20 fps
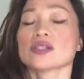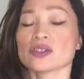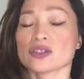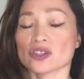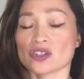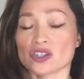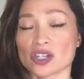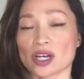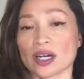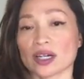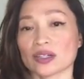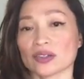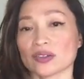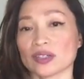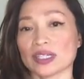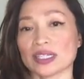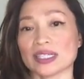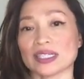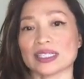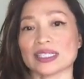
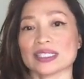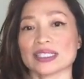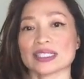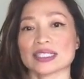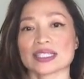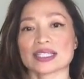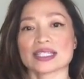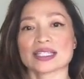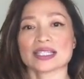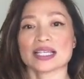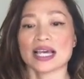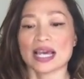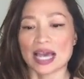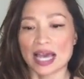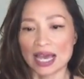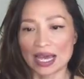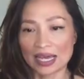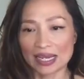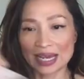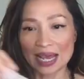chakras
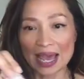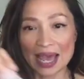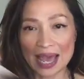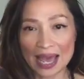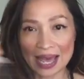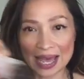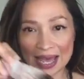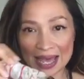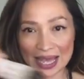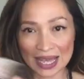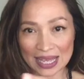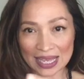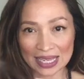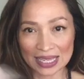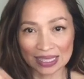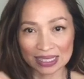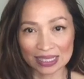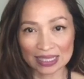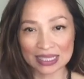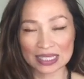and
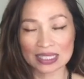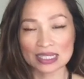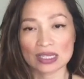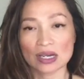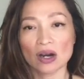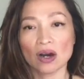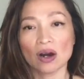hands,